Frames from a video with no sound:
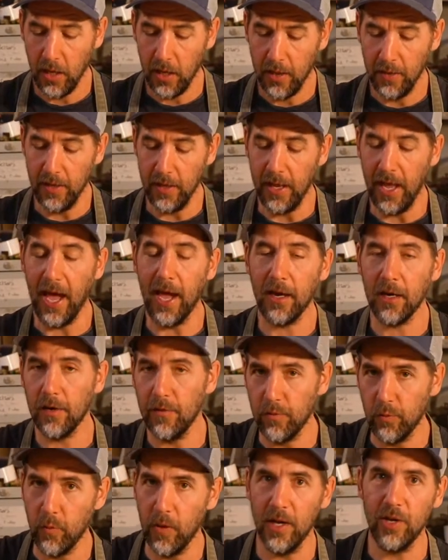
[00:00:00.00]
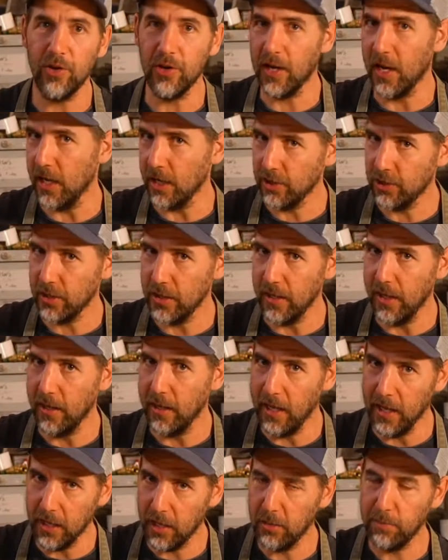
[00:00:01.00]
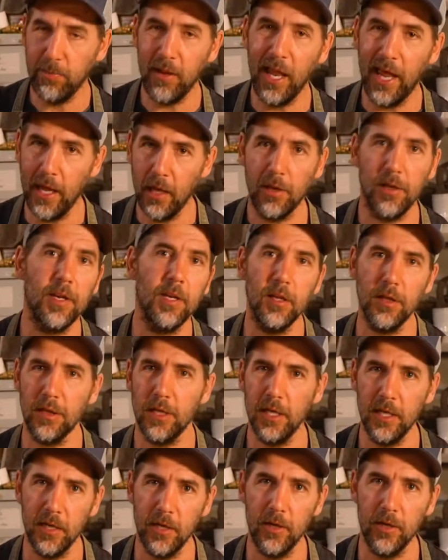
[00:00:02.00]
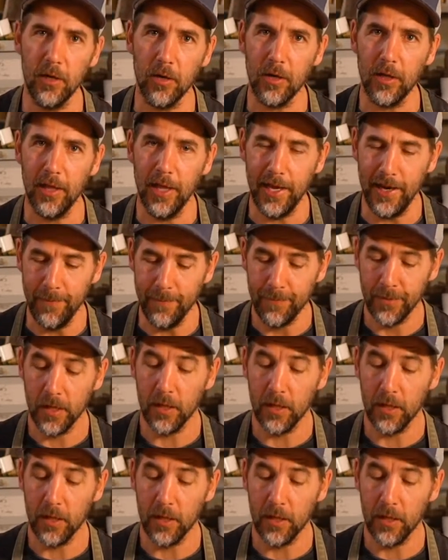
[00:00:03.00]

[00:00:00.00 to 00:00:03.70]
the act of wedging actually adds plasticity to your clay,